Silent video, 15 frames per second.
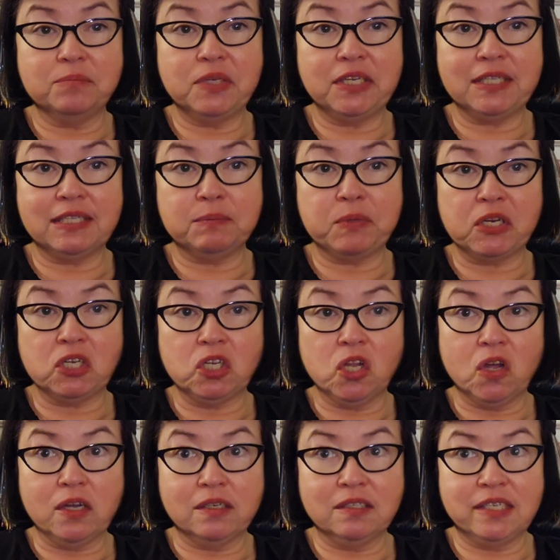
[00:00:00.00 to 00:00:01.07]
It's been a
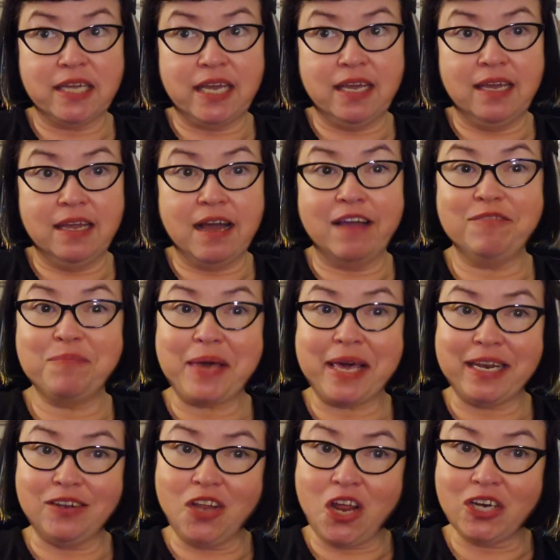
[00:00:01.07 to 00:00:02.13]
long day. I've pet
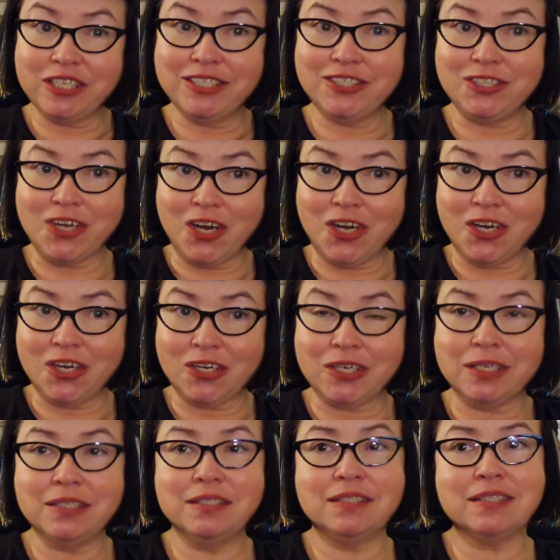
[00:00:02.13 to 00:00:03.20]
a lot of
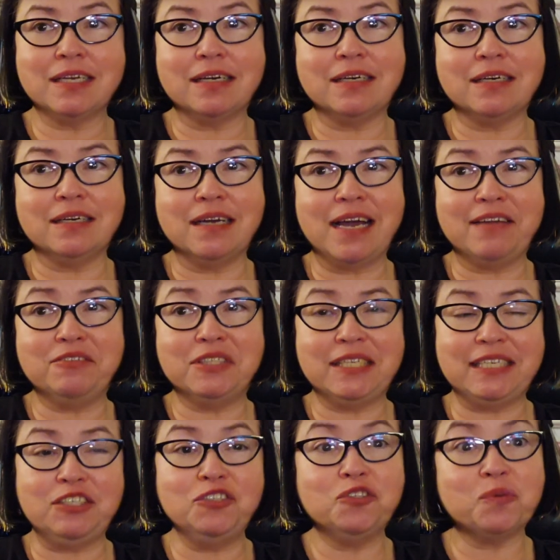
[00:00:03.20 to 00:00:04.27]
dogs. I've
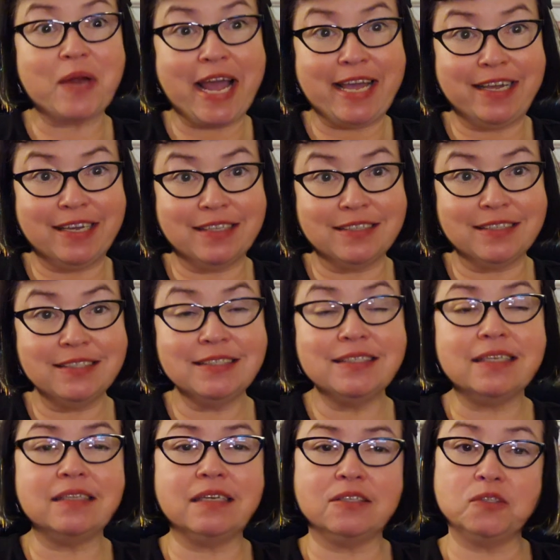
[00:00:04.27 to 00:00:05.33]
seen dragons,
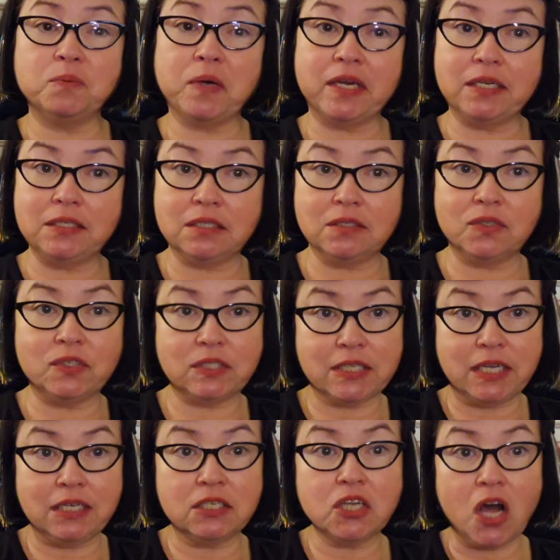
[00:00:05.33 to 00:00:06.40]
and that's why I didn't go to
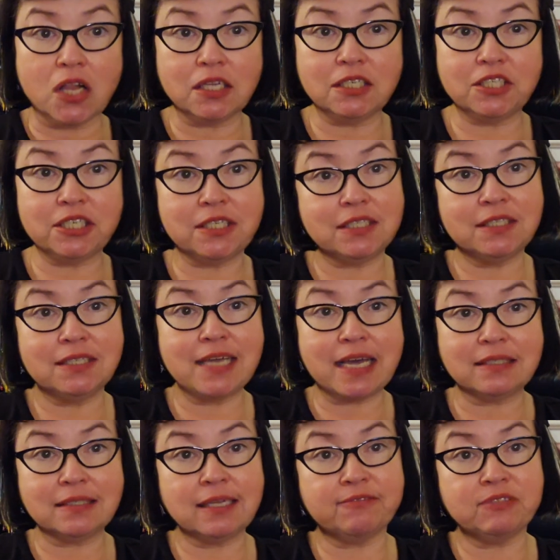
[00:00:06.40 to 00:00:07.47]
Scientology in
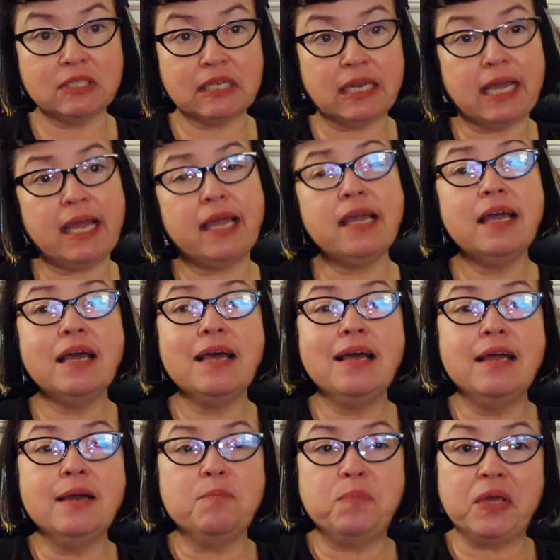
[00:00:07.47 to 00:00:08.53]
SF today,
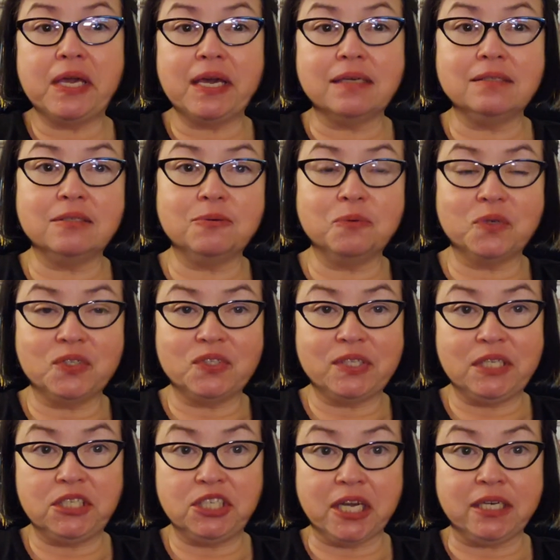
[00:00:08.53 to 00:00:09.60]
because it was
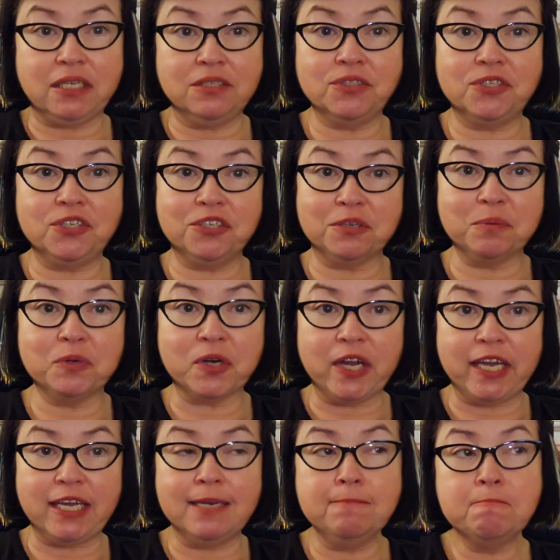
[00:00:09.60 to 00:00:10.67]
the Chinese New Year
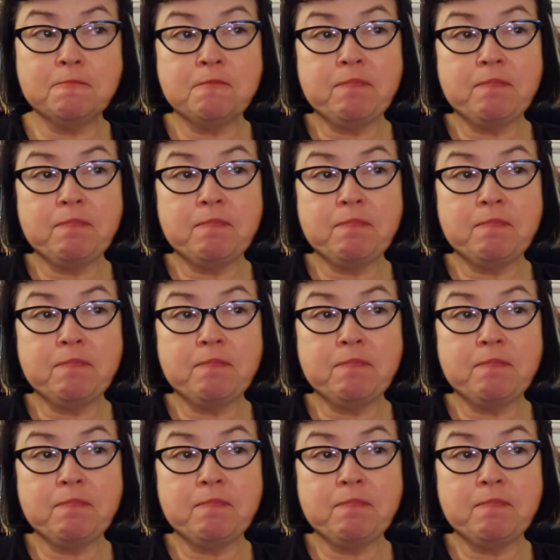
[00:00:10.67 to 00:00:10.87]
parade.